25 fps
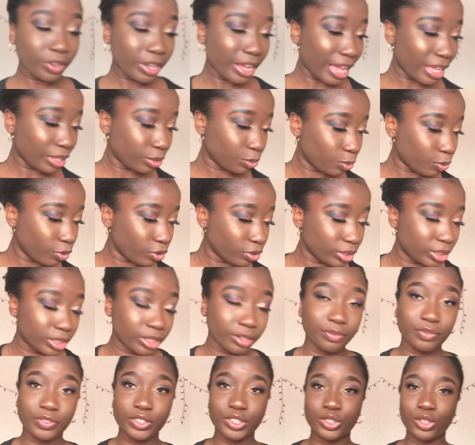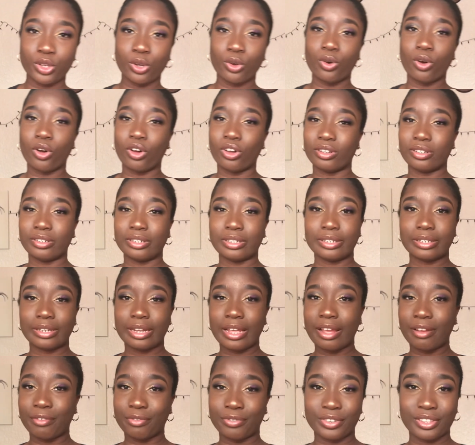you guys want a video
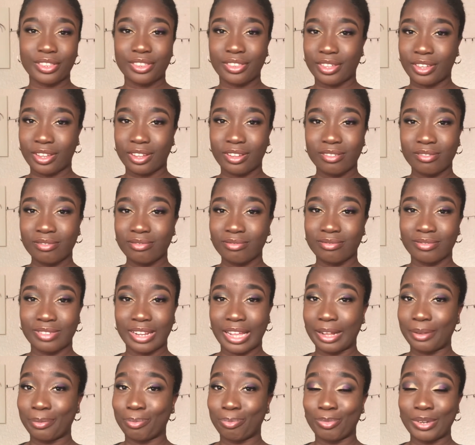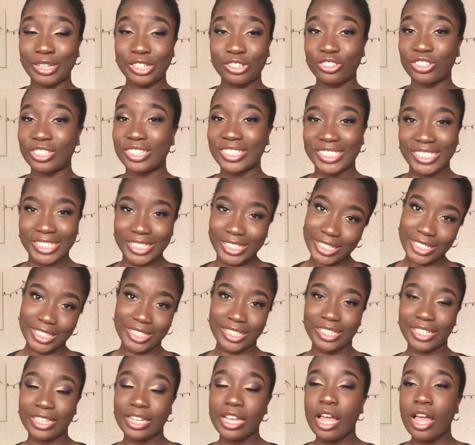on everything, like literally the
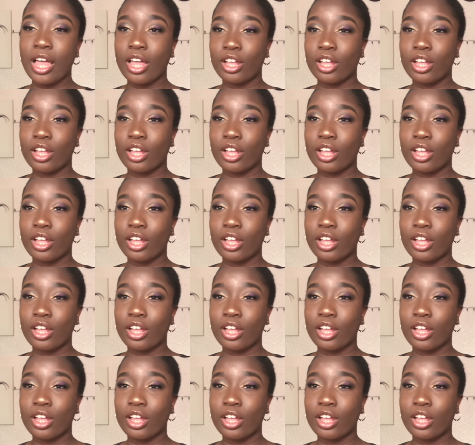tea,